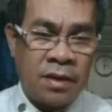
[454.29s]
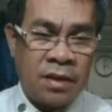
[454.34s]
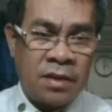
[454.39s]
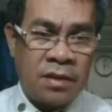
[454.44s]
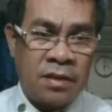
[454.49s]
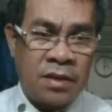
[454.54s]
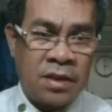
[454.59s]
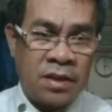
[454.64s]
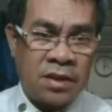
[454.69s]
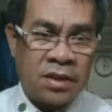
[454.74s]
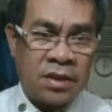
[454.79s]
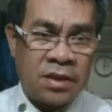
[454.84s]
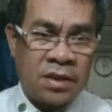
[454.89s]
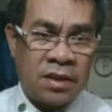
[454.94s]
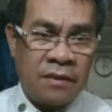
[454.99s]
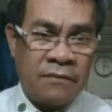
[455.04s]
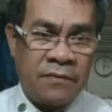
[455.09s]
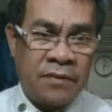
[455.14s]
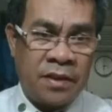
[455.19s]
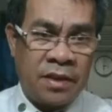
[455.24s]
this
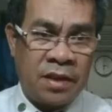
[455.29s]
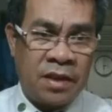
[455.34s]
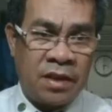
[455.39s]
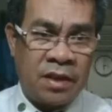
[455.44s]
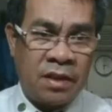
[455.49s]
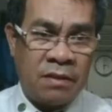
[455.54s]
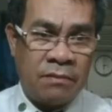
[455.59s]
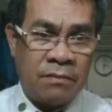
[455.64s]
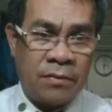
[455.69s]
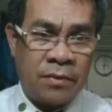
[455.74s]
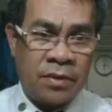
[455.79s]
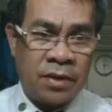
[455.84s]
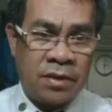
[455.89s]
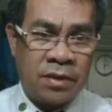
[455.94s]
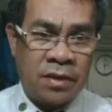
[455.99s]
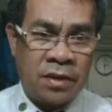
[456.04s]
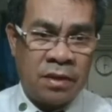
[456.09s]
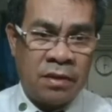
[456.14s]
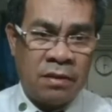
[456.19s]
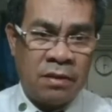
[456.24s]
f3, put it
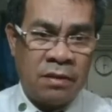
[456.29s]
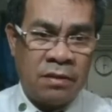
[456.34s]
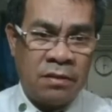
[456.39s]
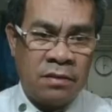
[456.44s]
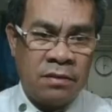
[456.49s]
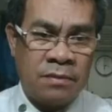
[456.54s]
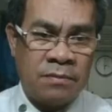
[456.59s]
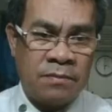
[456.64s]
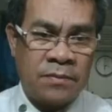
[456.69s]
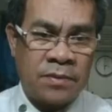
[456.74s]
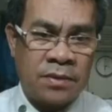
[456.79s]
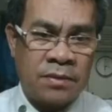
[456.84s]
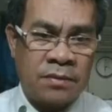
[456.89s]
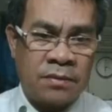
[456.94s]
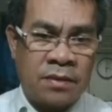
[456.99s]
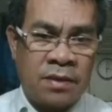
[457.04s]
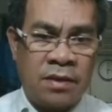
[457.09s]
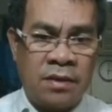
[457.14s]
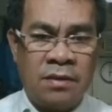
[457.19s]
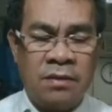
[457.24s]
here.
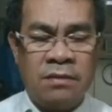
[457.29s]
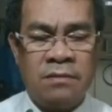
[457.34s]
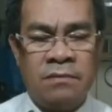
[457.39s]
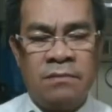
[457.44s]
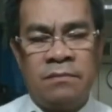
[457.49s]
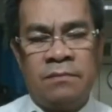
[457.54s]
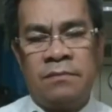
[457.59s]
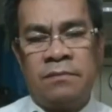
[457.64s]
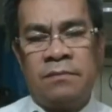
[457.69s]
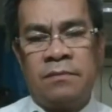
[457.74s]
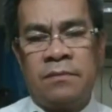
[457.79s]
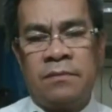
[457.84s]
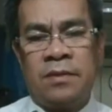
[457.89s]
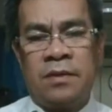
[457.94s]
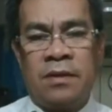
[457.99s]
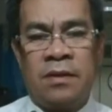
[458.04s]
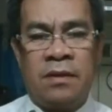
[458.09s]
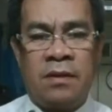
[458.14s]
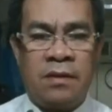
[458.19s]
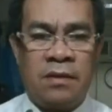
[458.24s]
Okay.
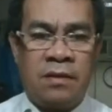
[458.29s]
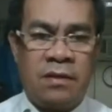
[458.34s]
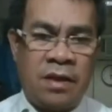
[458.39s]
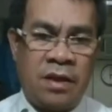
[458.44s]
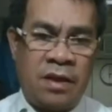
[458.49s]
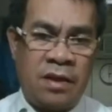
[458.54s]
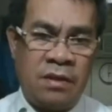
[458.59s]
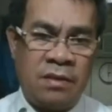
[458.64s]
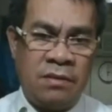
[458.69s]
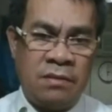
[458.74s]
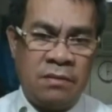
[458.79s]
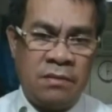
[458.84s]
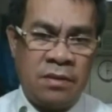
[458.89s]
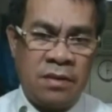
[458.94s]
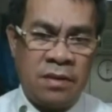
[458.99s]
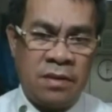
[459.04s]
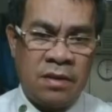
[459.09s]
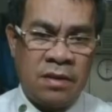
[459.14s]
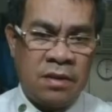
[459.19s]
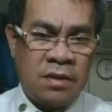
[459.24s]
Then
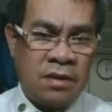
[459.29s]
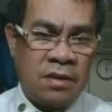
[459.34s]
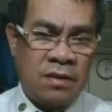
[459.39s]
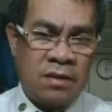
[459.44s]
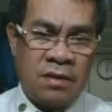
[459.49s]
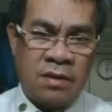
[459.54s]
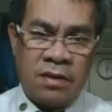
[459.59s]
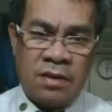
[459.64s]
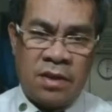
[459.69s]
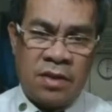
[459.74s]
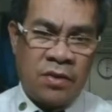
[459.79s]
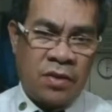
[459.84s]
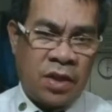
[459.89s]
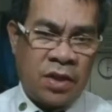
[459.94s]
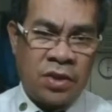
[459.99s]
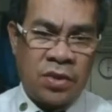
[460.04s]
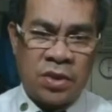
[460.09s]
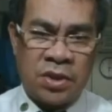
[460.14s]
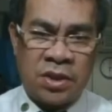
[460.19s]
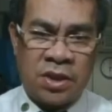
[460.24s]
you
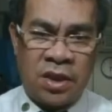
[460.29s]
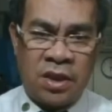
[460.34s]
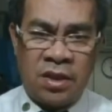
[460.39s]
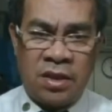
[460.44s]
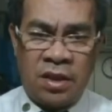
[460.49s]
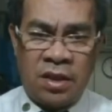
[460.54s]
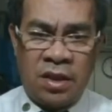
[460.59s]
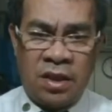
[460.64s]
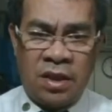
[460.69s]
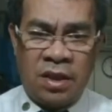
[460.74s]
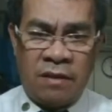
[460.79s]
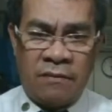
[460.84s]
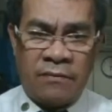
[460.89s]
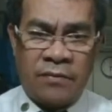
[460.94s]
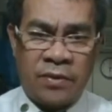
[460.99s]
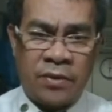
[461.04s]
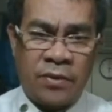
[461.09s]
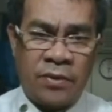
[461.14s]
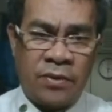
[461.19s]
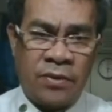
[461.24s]
can choose any
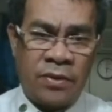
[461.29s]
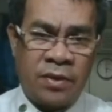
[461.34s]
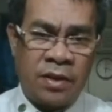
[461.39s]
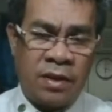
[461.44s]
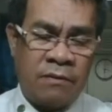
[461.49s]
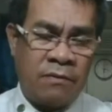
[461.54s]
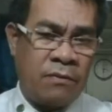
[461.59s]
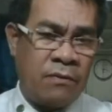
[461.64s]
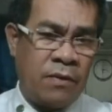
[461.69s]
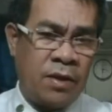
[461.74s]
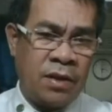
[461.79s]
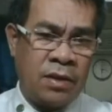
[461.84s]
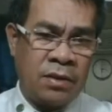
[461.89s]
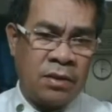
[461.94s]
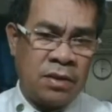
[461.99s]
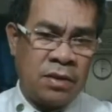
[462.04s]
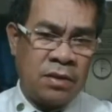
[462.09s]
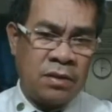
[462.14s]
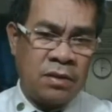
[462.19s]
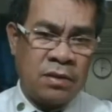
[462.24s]
f2 or f1.
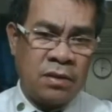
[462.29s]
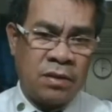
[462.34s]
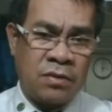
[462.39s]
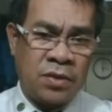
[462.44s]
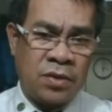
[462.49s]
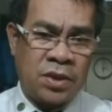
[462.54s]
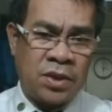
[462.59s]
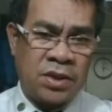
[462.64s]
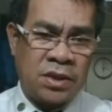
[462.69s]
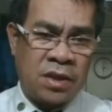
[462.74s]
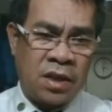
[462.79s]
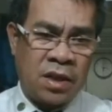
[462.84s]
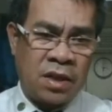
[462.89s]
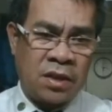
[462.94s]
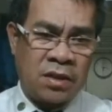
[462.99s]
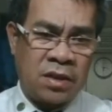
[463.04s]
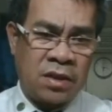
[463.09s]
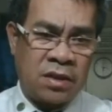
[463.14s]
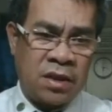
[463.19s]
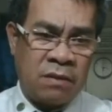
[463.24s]
Construct
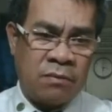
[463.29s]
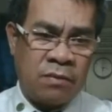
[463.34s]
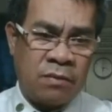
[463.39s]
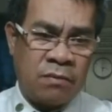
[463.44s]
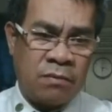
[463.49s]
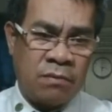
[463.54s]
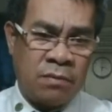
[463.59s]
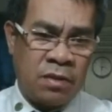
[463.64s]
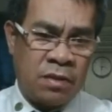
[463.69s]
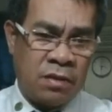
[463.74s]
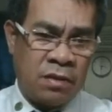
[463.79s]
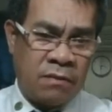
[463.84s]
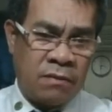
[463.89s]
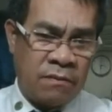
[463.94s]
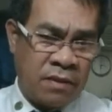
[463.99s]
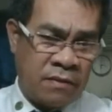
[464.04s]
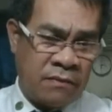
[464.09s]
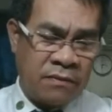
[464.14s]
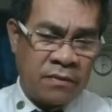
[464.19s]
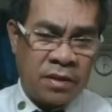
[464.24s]
at the tip of
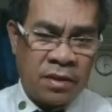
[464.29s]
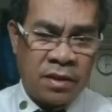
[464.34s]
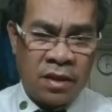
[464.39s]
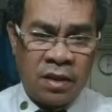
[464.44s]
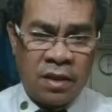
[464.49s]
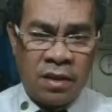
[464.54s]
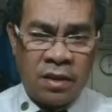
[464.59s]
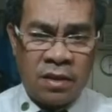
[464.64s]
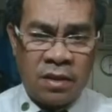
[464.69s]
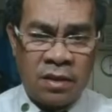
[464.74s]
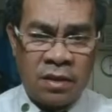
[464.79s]
f3.